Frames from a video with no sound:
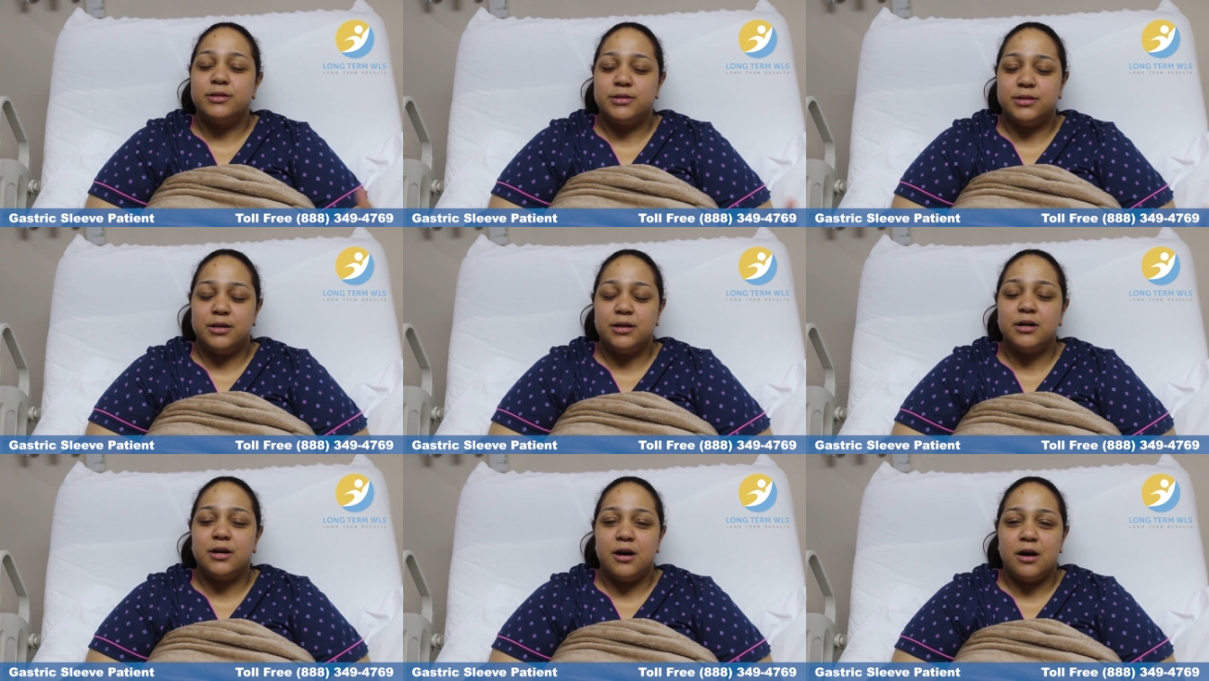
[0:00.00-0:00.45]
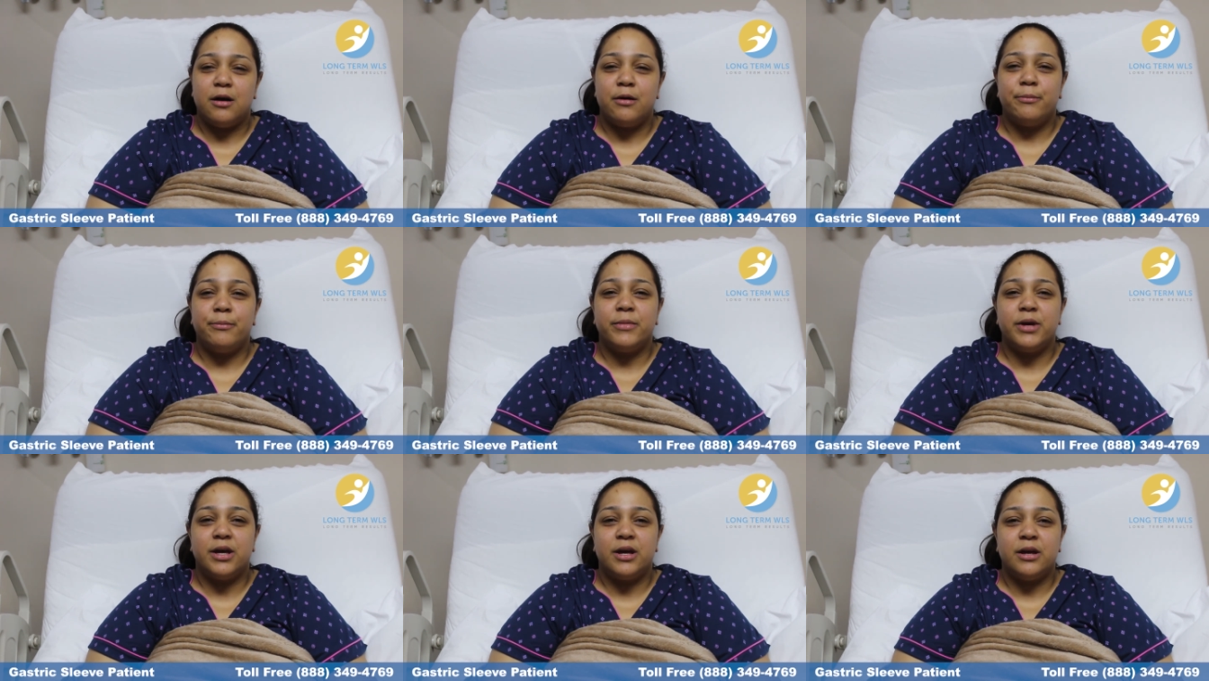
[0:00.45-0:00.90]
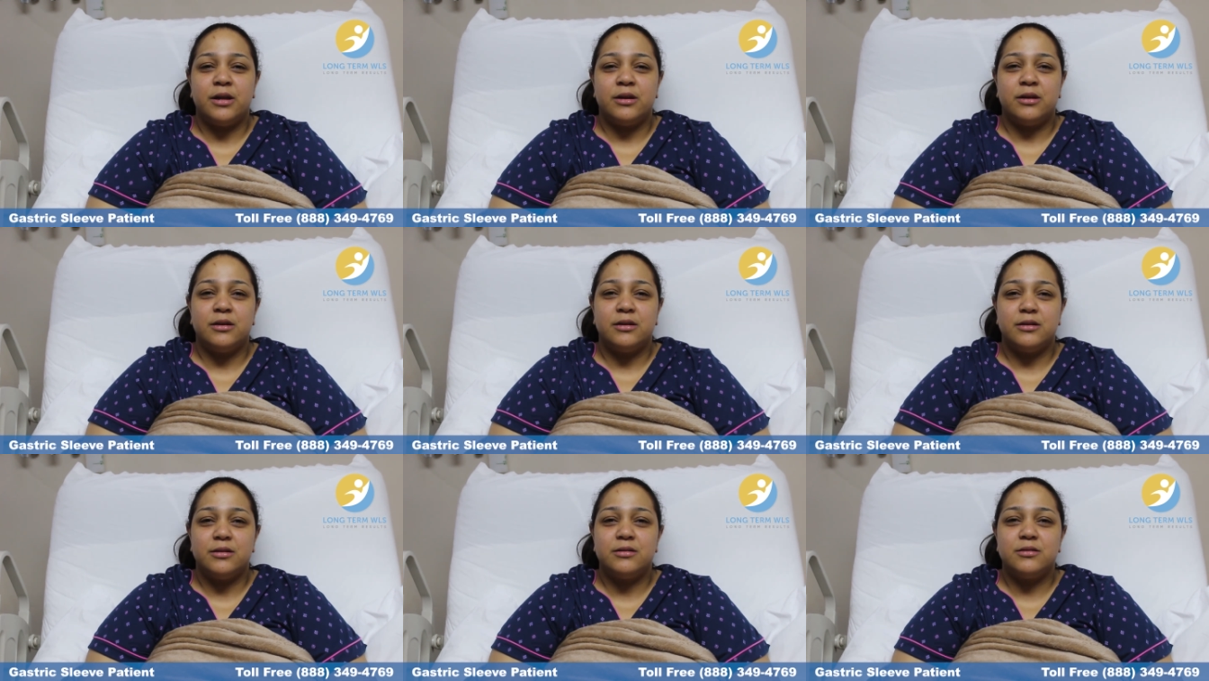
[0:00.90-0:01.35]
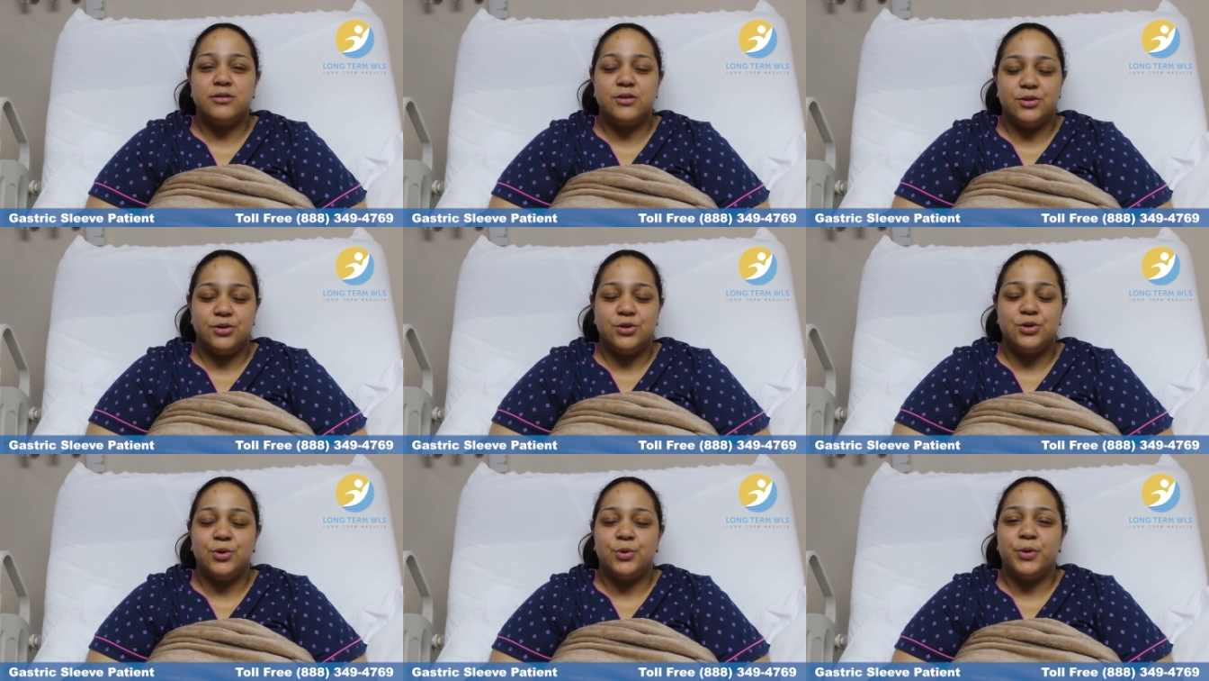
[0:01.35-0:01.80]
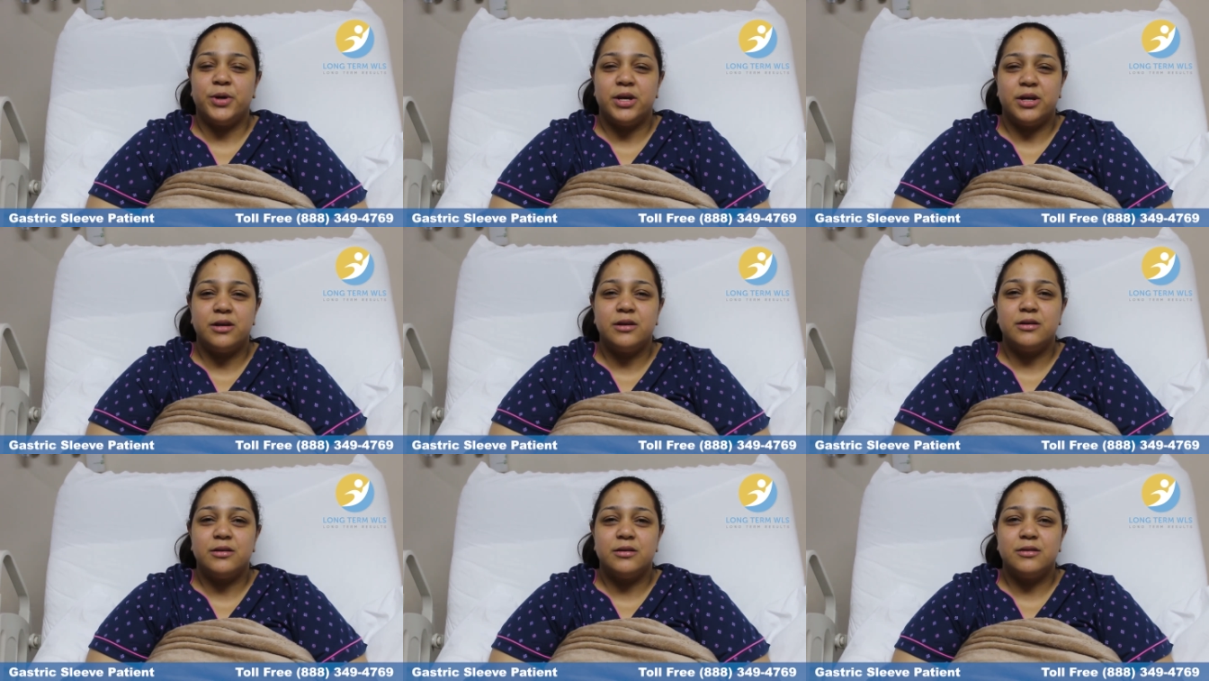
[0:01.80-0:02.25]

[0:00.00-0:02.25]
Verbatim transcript: to come and to do it.